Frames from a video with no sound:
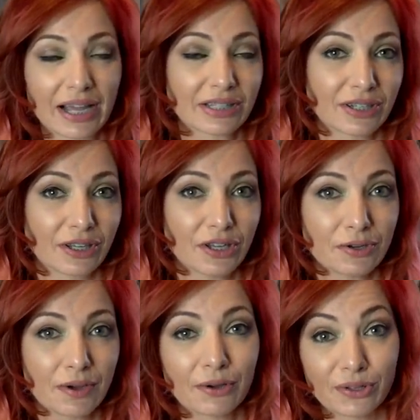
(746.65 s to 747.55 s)
asking
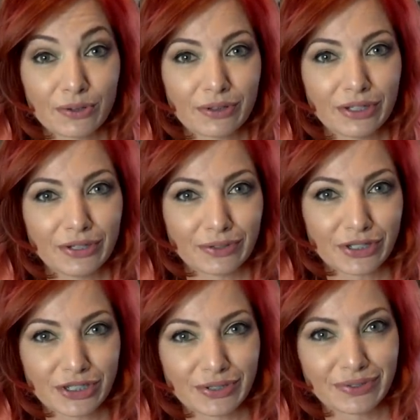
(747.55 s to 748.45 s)
you how you clean your
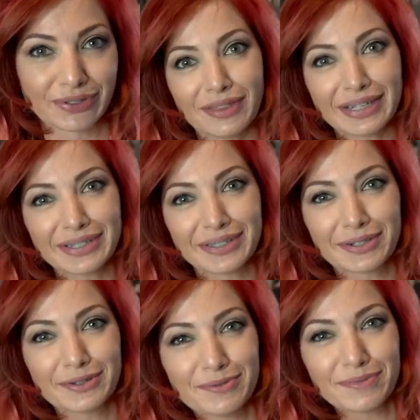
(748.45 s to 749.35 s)
shoes. Thanks
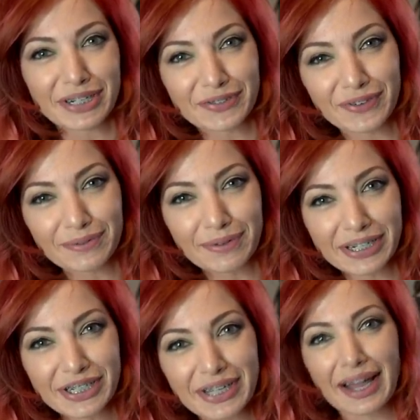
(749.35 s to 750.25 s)
so much for
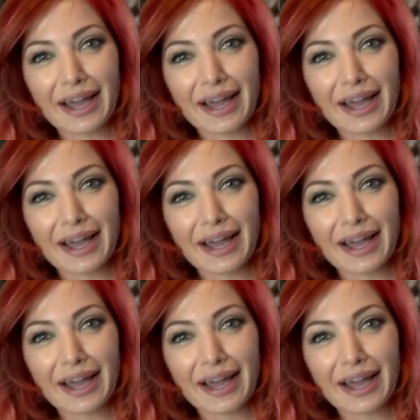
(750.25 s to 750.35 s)
watching.